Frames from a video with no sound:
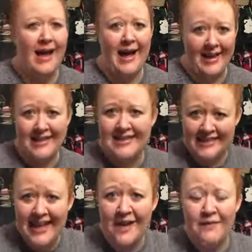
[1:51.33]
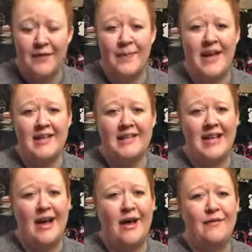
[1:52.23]
I set for
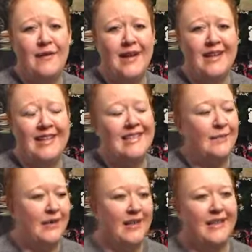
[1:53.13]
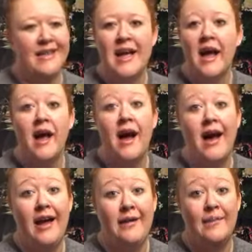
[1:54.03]
myself and that's something
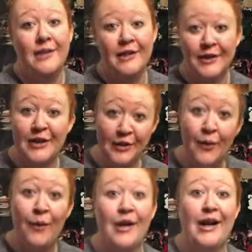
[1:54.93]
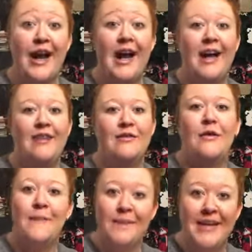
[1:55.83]
I'm gonna work on
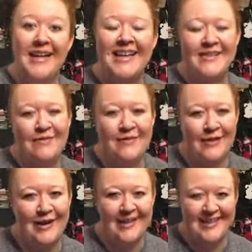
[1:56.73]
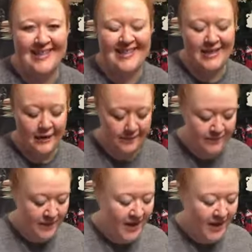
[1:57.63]
me for this year.